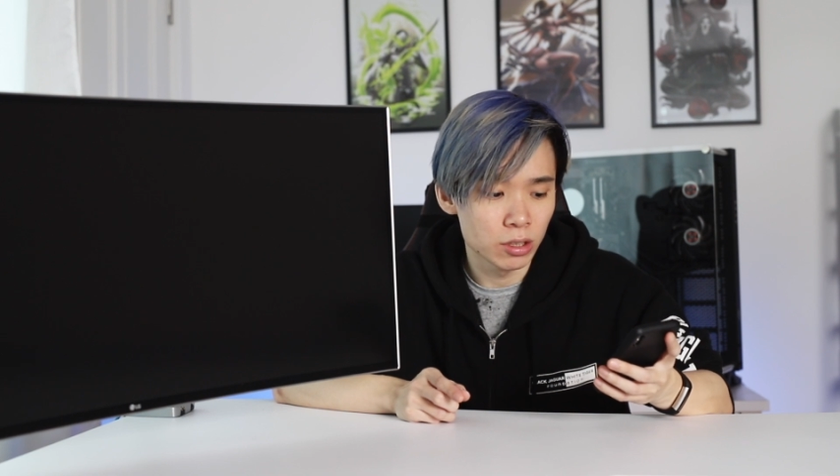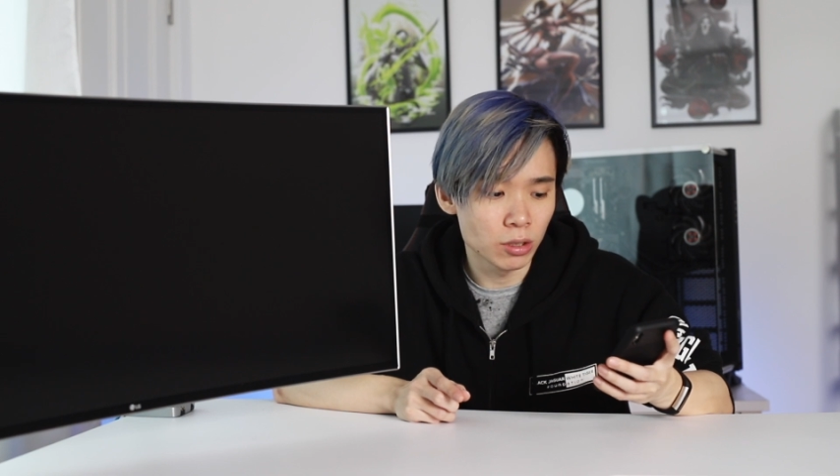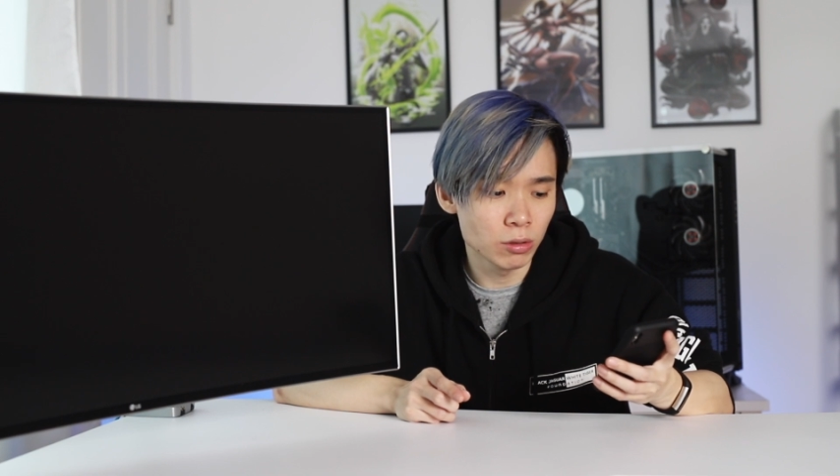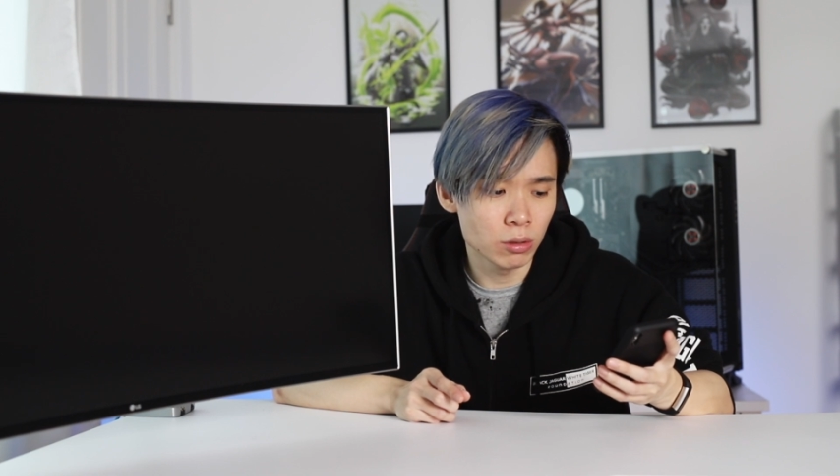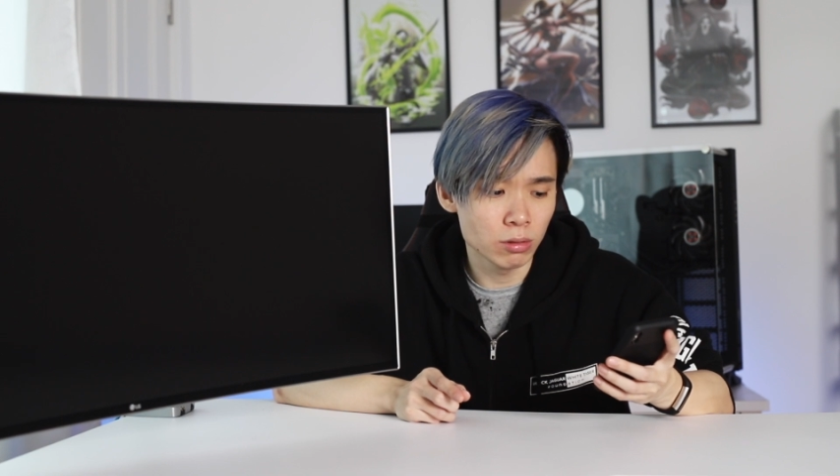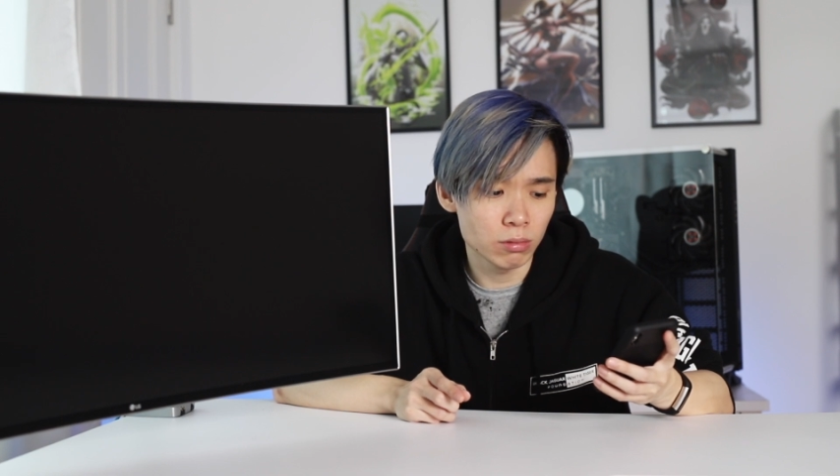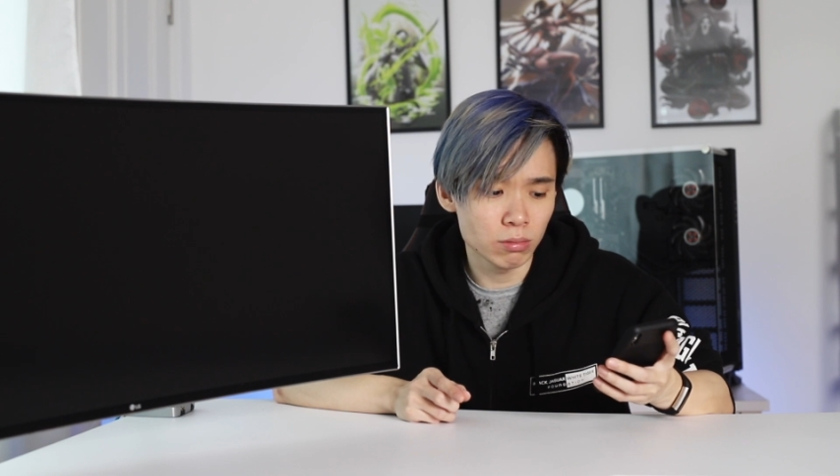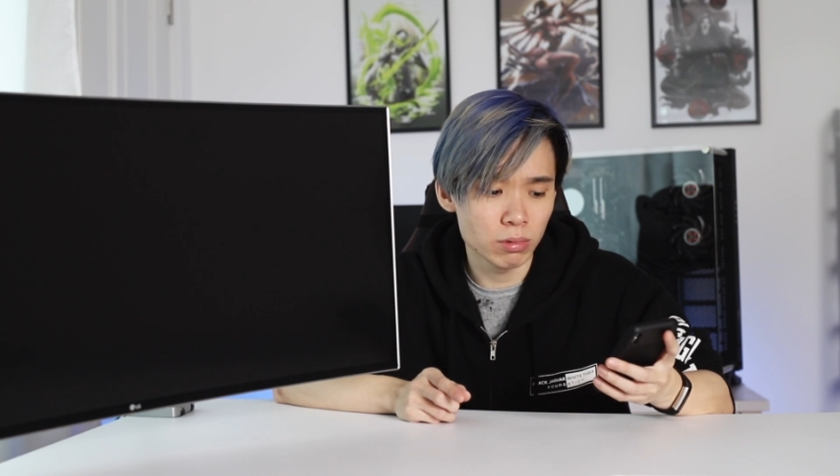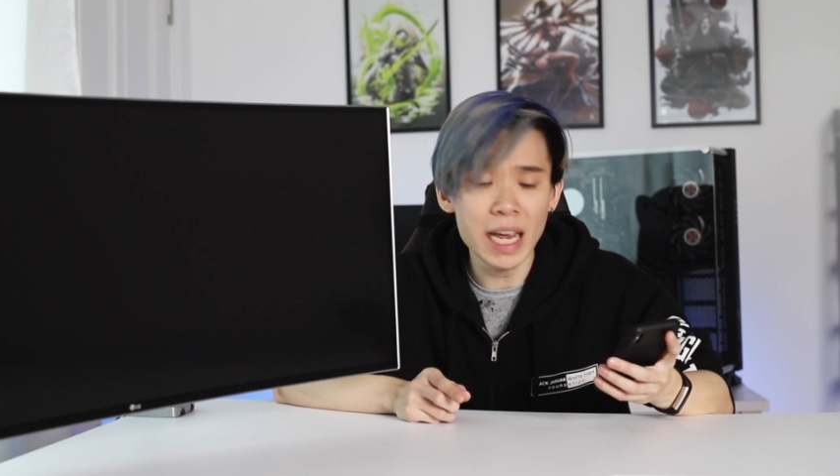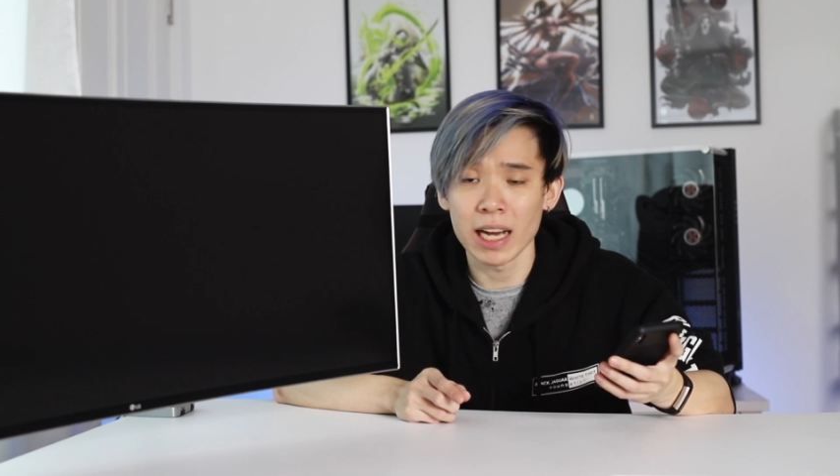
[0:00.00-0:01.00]
So
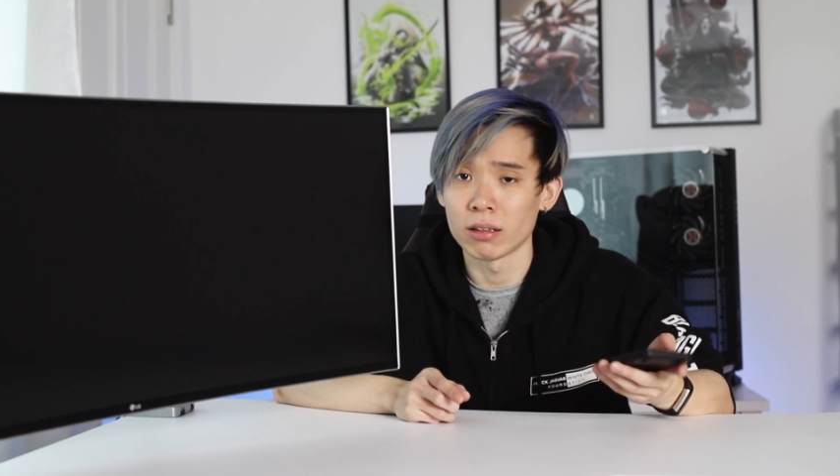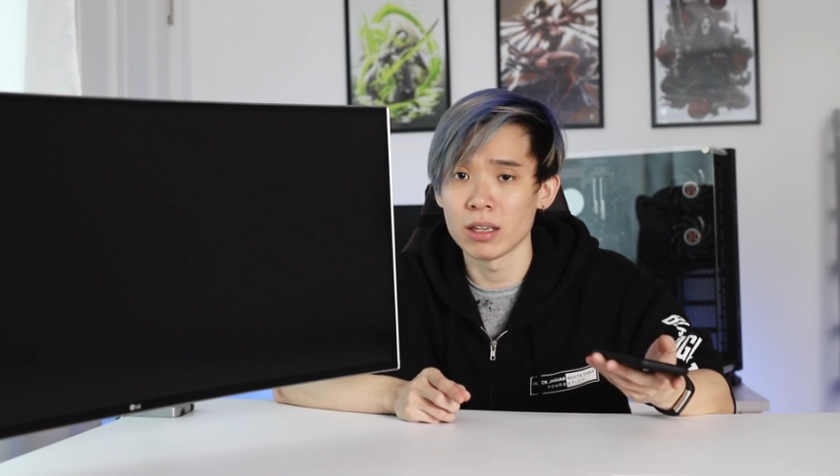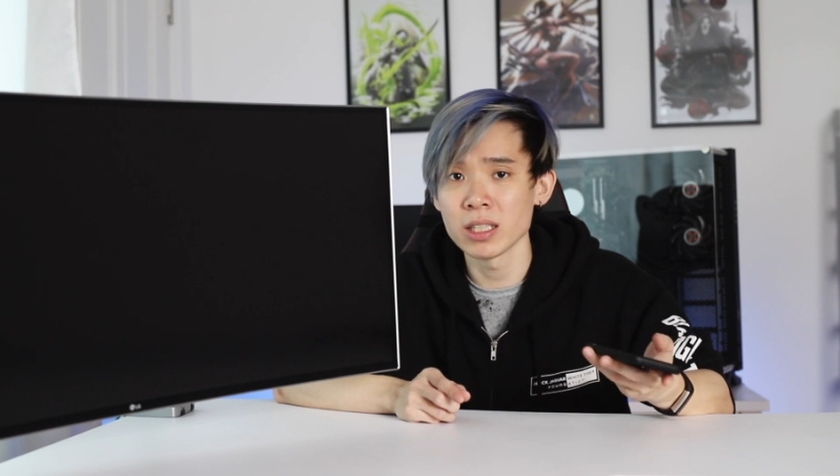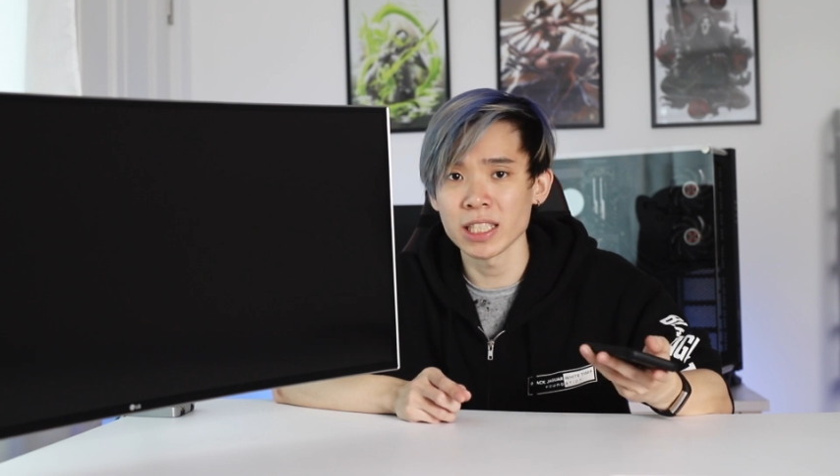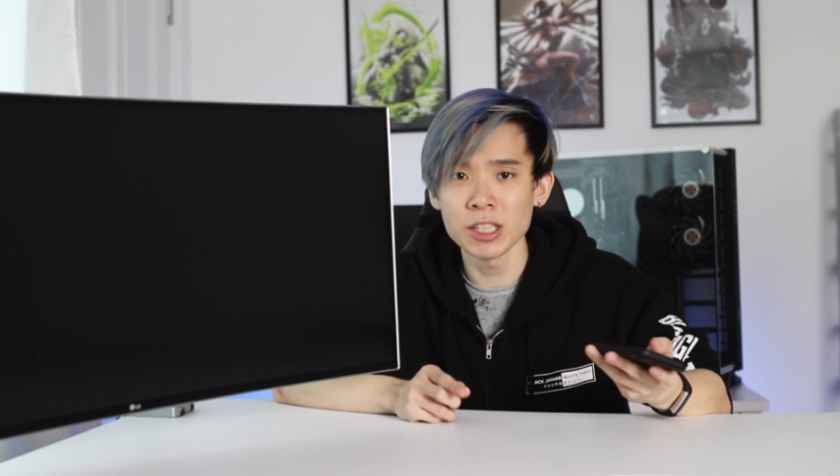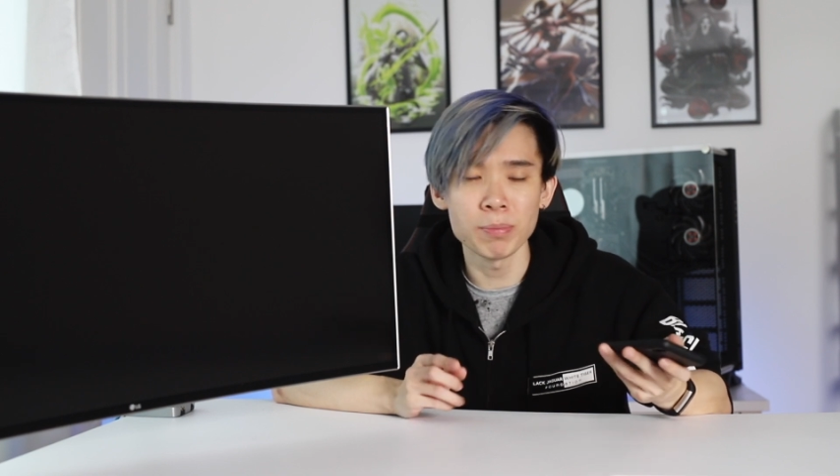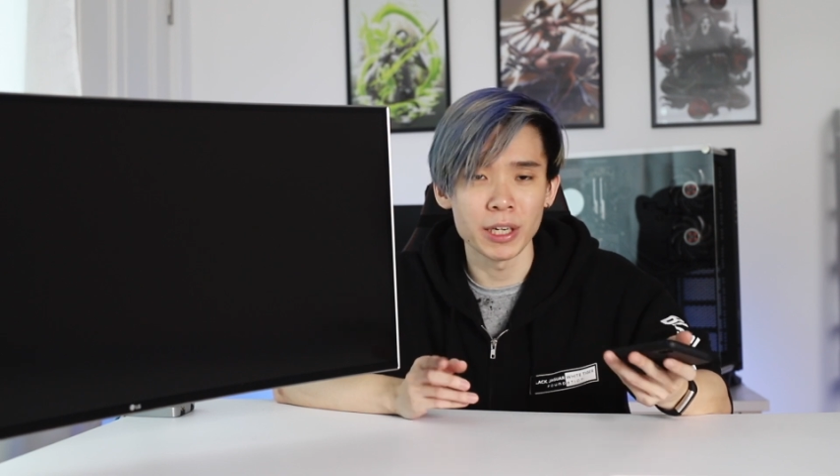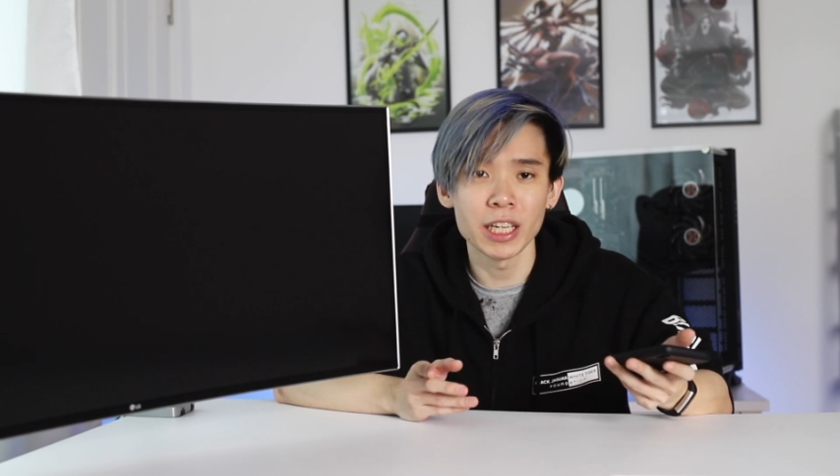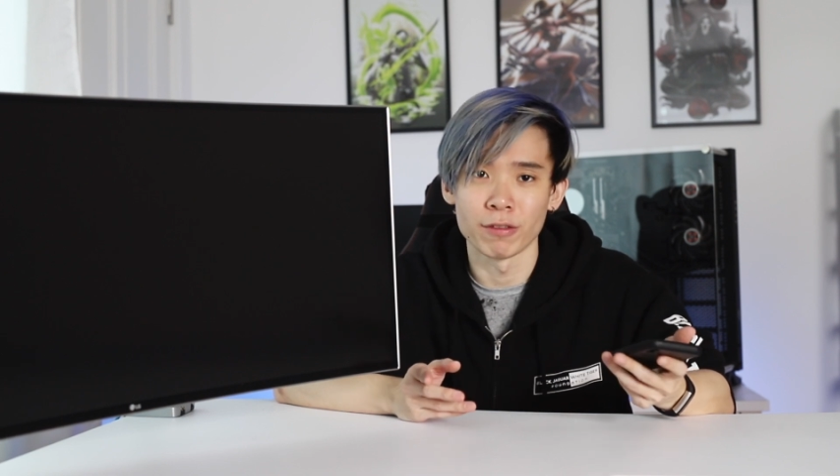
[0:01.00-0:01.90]
yeah, it's actually pretty